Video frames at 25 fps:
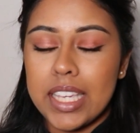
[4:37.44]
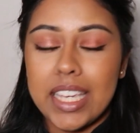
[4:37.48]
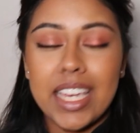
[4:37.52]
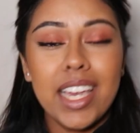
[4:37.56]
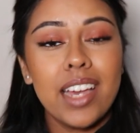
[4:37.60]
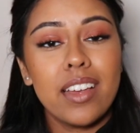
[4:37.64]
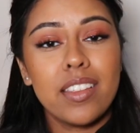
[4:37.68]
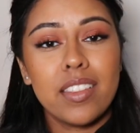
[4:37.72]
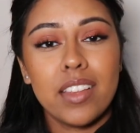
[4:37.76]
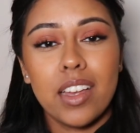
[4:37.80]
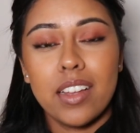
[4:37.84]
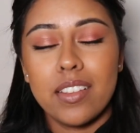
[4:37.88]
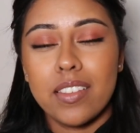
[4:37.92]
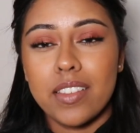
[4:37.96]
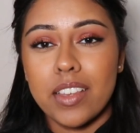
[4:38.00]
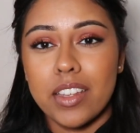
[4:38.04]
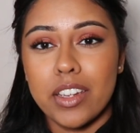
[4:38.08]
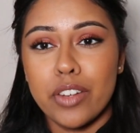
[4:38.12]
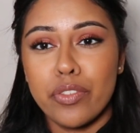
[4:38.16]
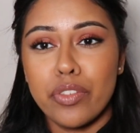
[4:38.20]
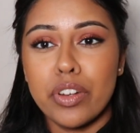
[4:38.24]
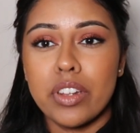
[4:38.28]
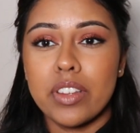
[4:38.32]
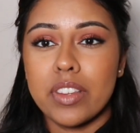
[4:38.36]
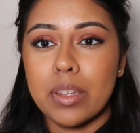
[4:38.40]
yeah, I started to see a
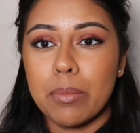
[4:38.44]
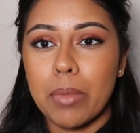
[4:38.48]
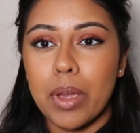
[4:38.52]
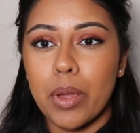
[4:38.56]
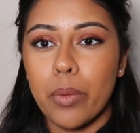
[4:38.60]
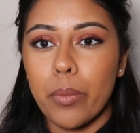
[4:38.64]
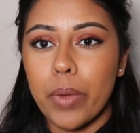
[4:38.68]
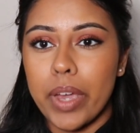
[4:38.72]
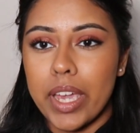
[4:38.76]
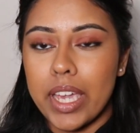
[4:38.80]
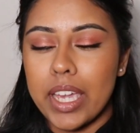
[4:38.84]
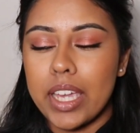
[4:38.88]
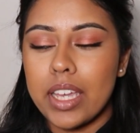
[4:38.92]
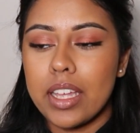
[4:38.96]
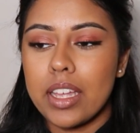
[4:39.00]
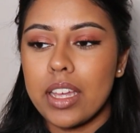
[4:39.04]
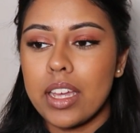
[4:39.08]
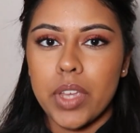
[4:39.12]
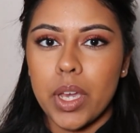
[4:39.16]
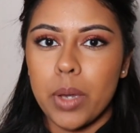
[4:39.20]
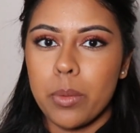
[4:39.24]
difference in my weight.